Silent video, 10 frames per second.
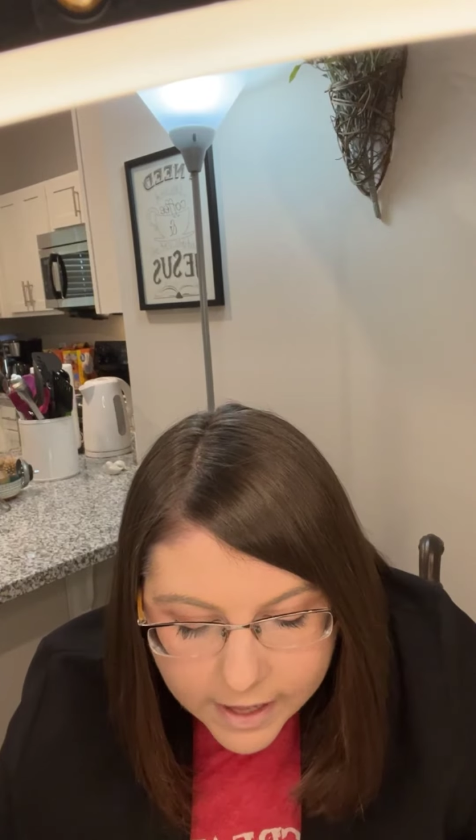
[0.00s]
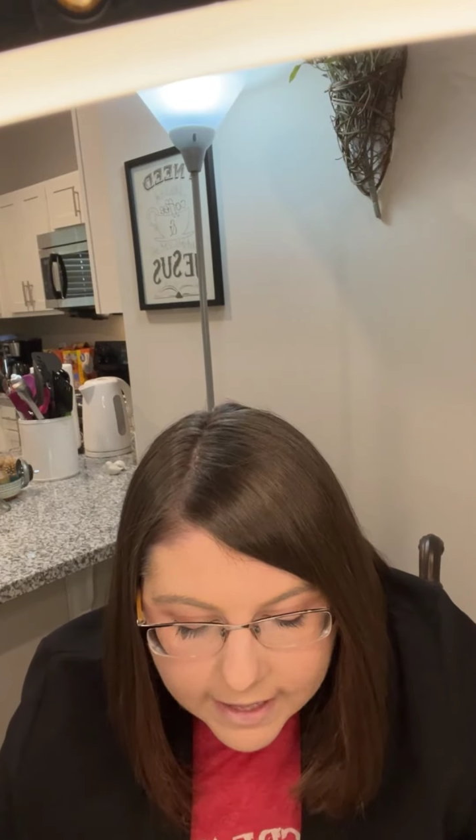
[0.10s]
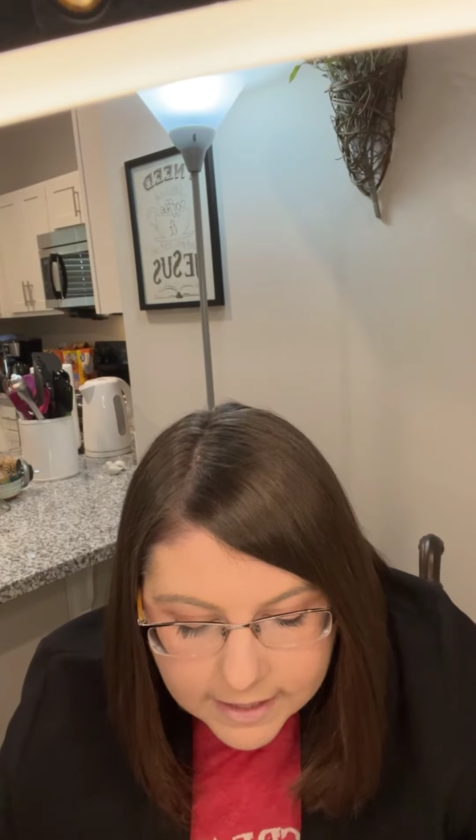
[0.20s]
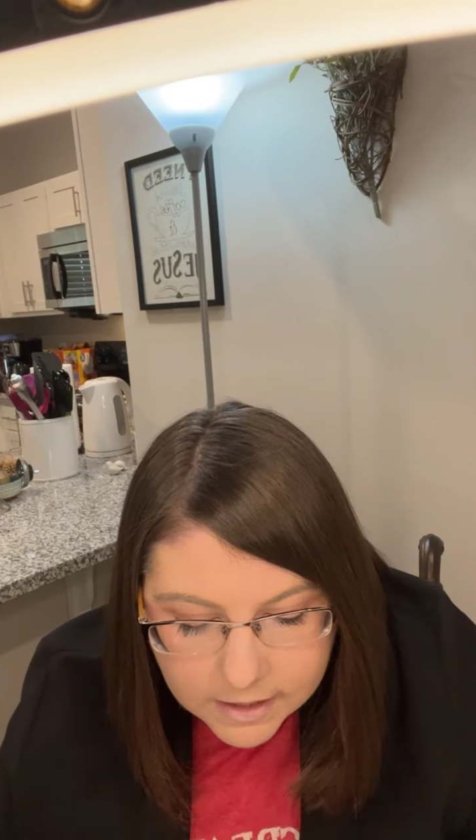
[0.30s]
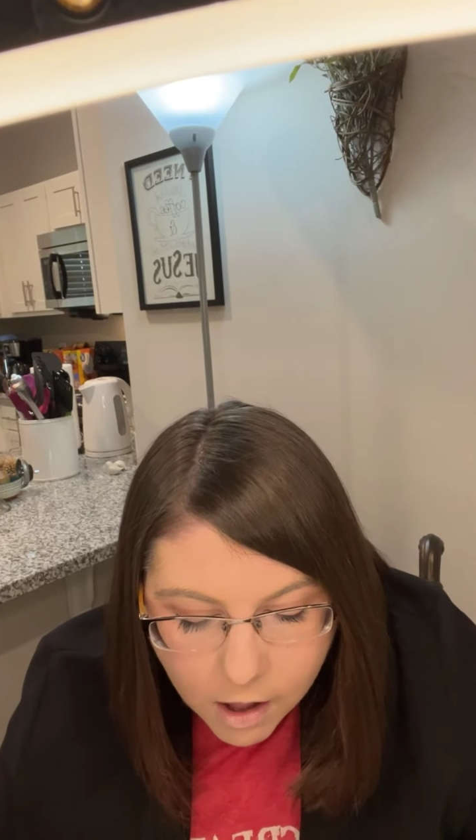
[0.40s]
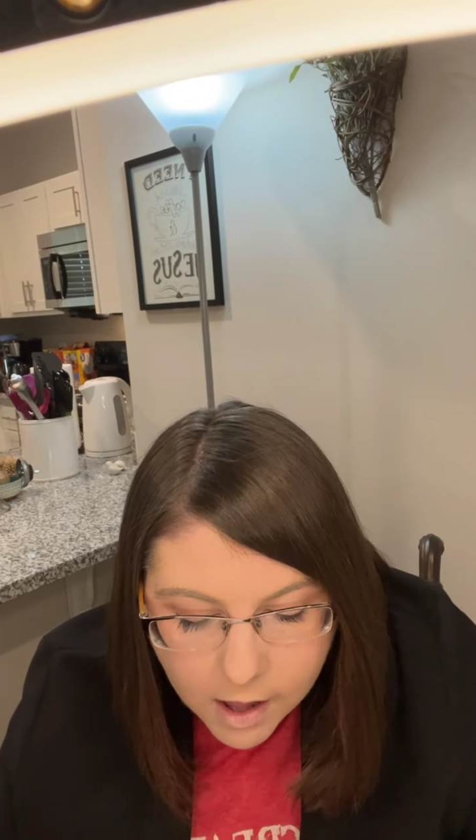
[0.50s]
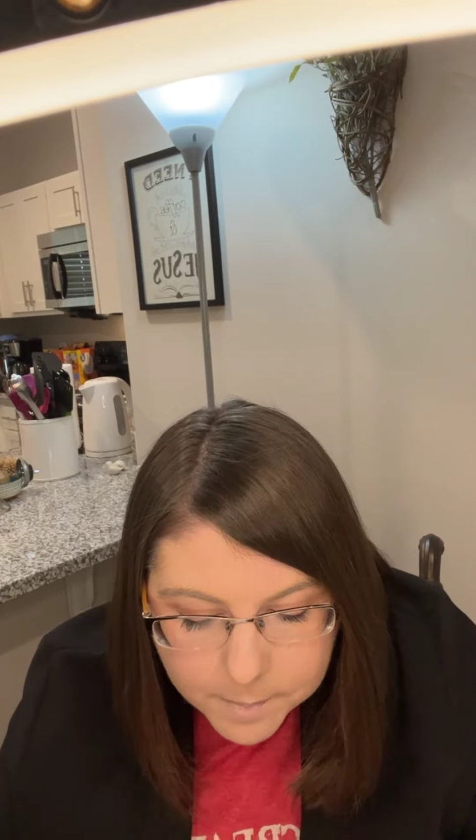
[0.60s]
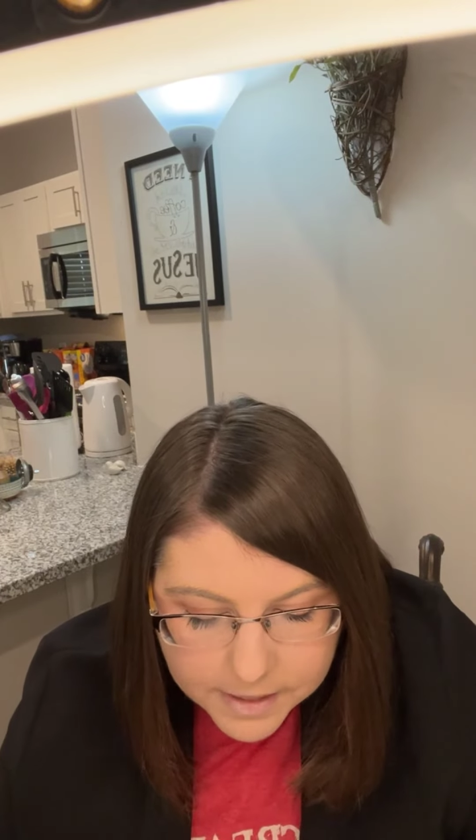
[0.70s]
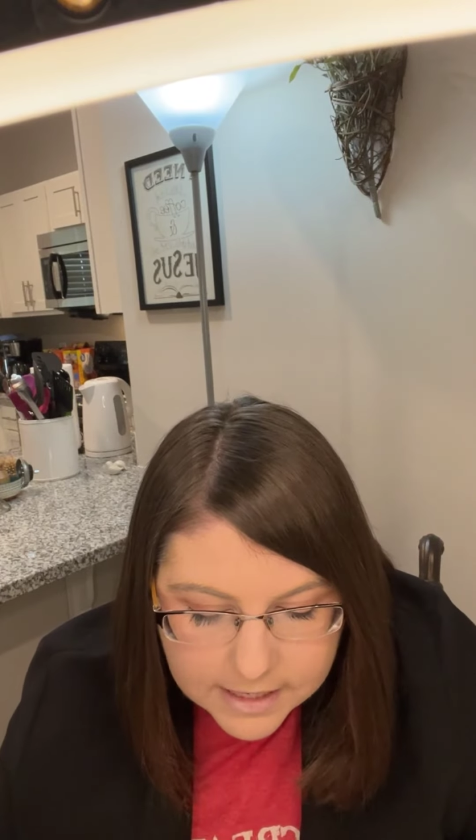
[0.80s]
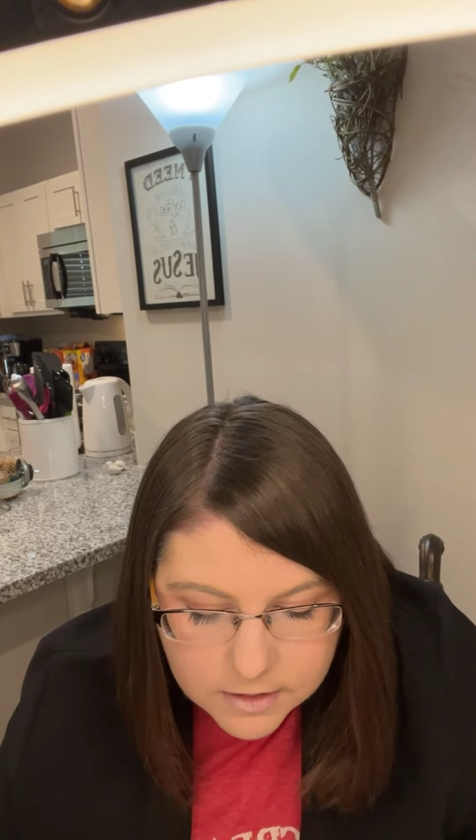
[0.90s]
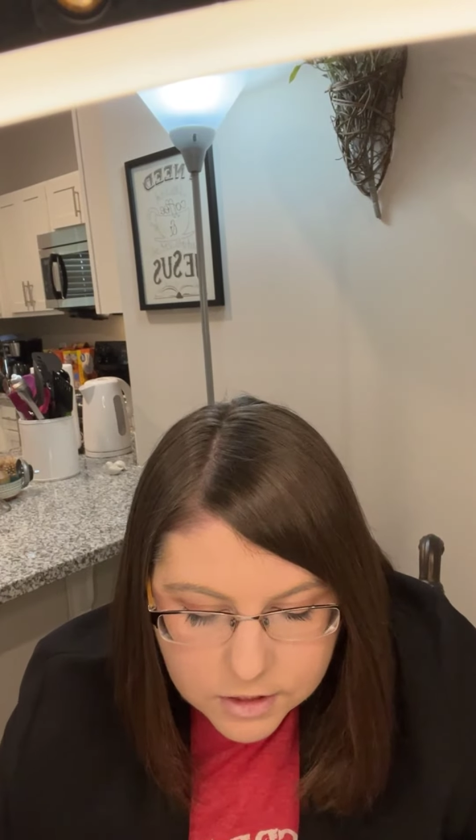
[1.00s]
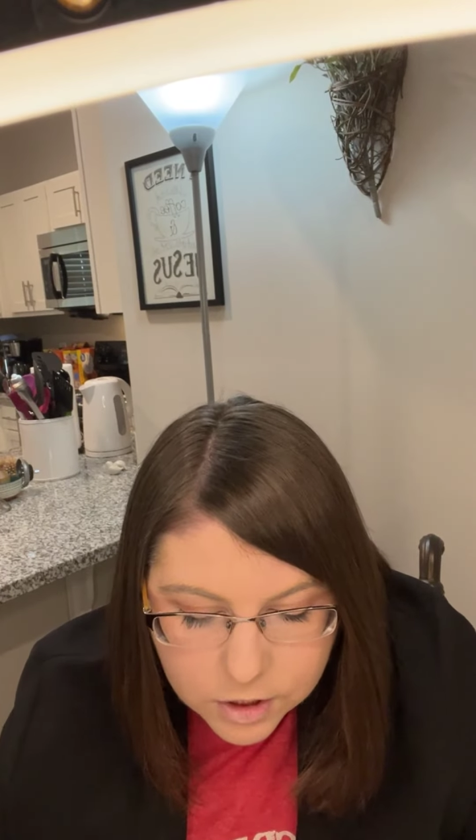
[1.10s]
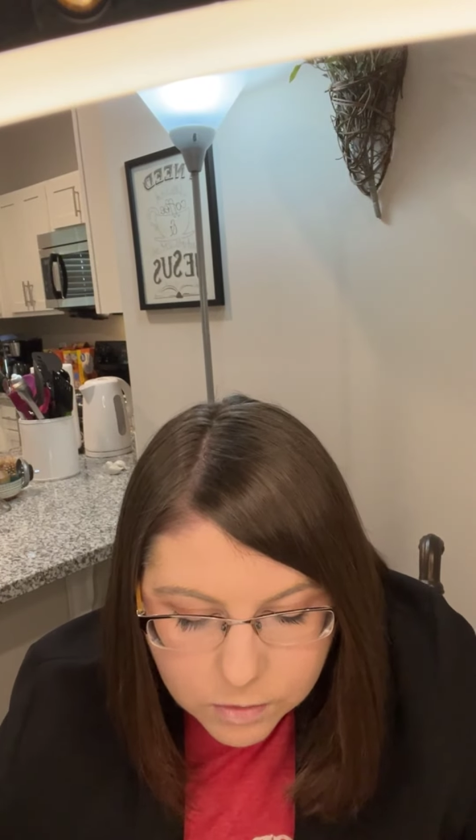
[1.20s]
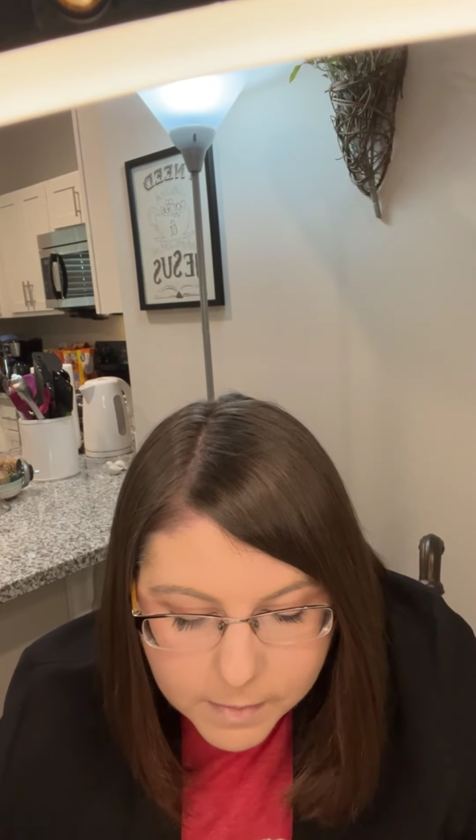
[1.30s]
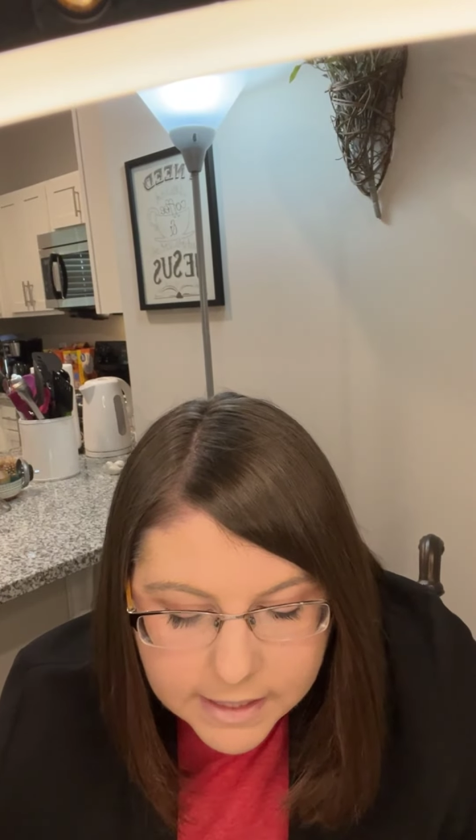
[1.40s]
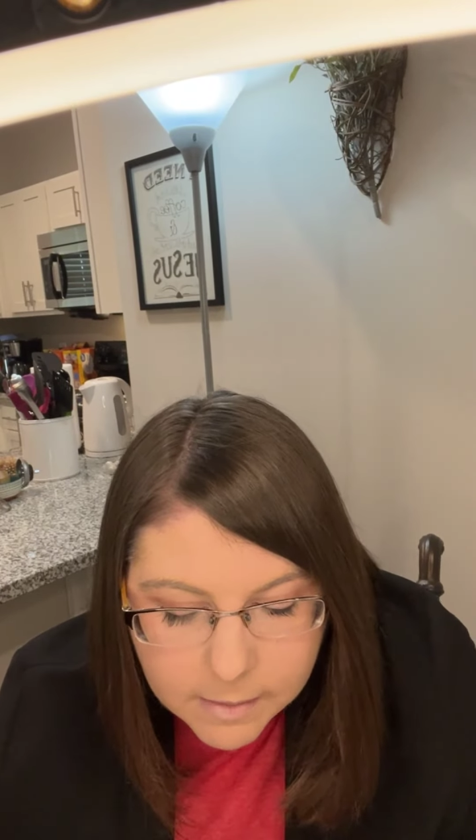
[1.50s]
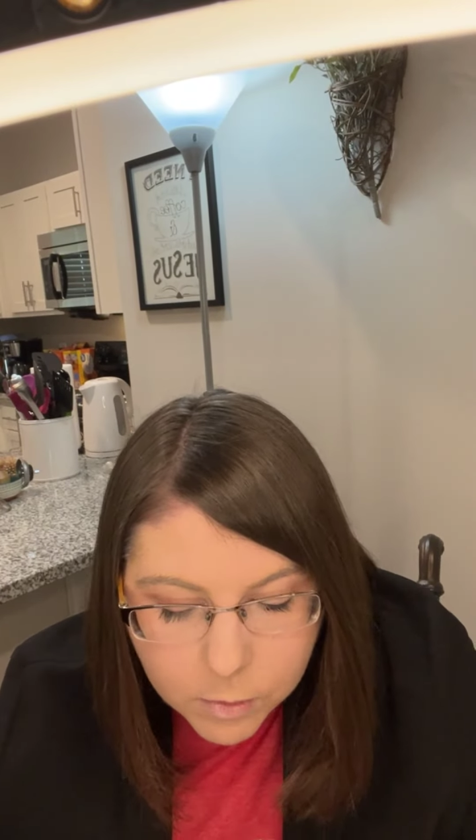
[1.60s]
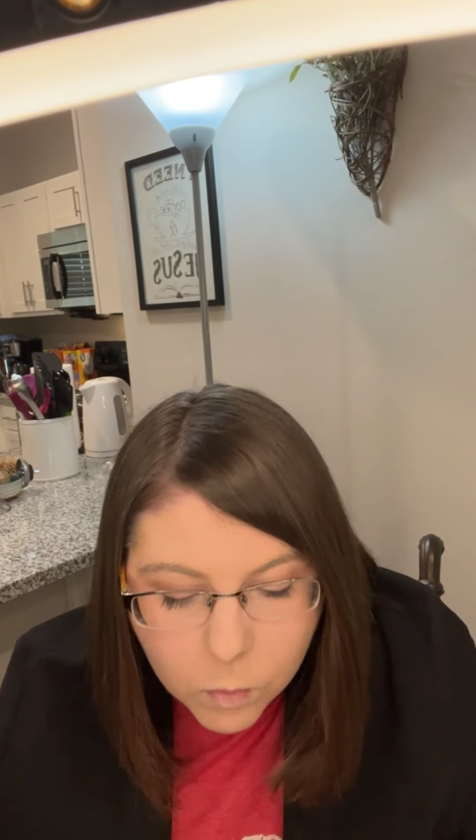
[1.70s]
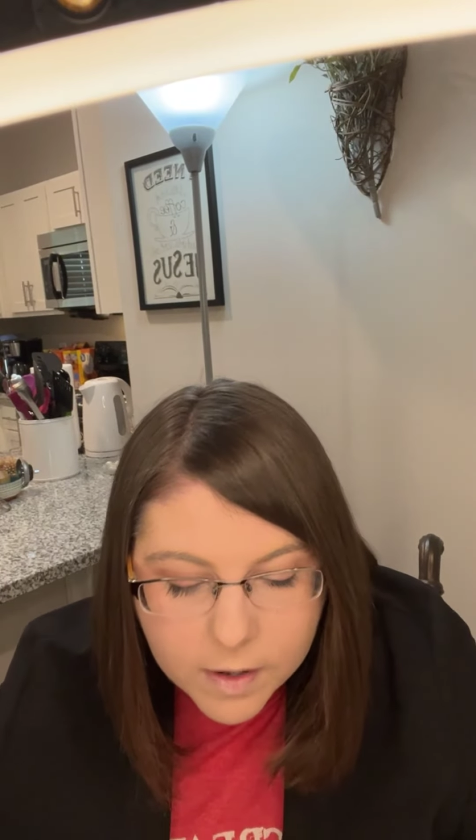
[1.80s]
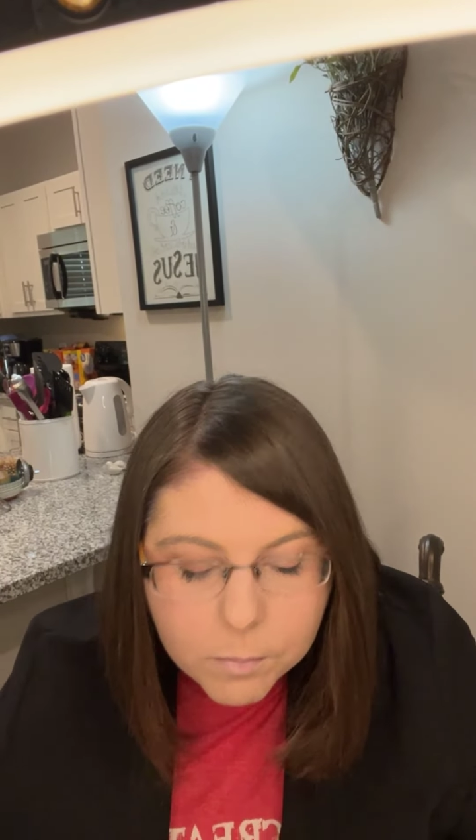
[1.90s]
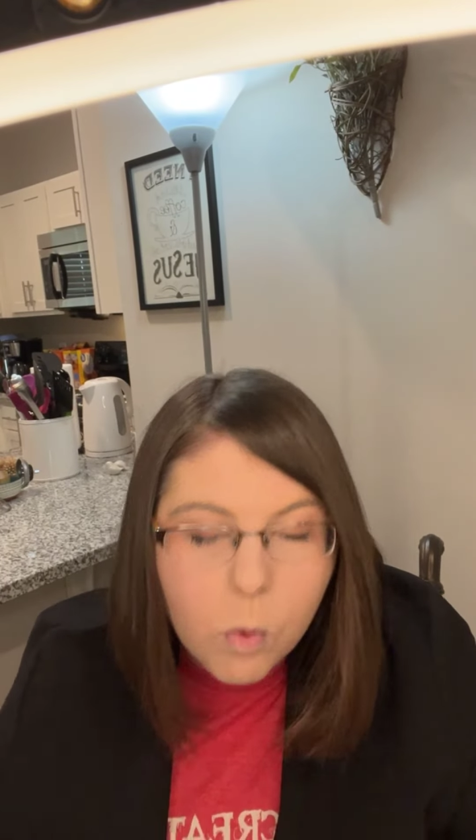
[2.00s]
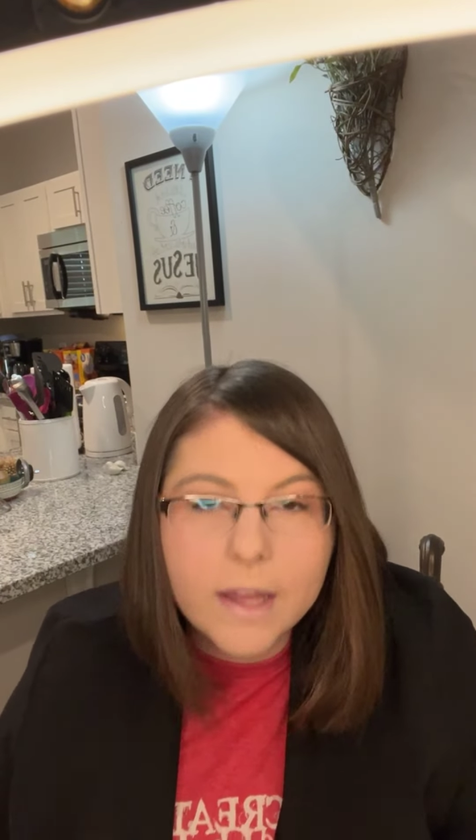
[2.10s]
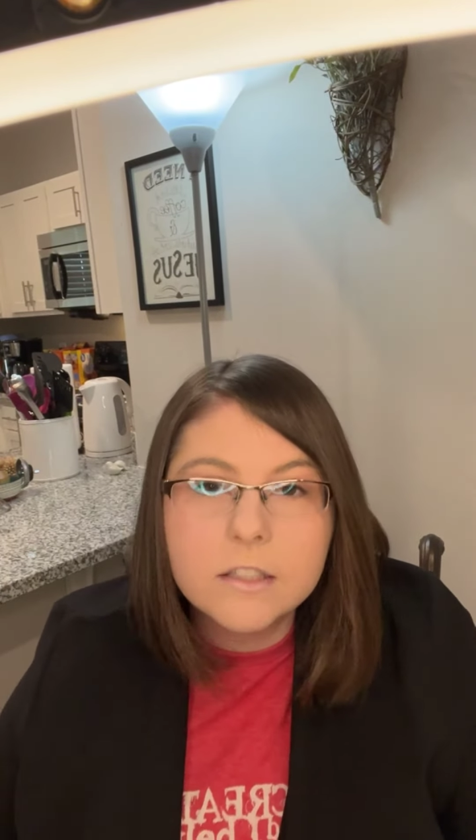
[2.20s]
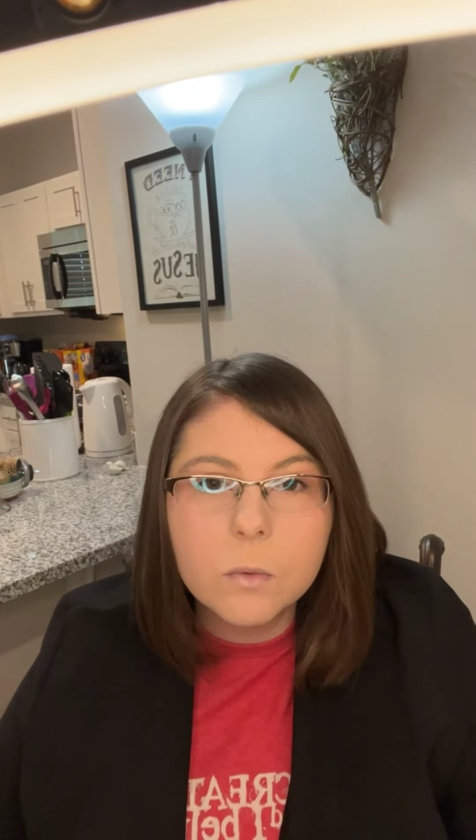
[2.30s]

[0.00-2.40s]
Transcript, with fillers: ahead and hop into my number one point.